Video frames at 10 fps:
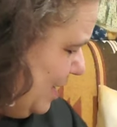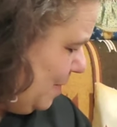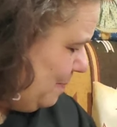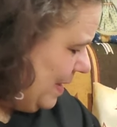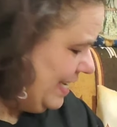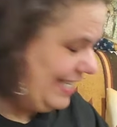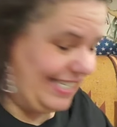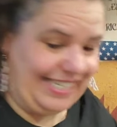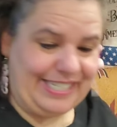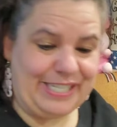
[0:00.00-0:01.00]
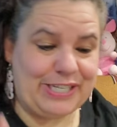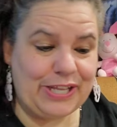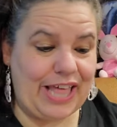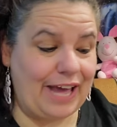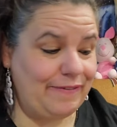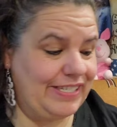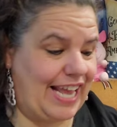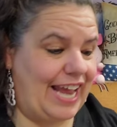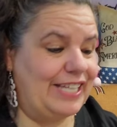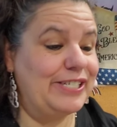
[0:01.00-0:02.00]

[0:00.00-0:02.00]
amazing. So that was that.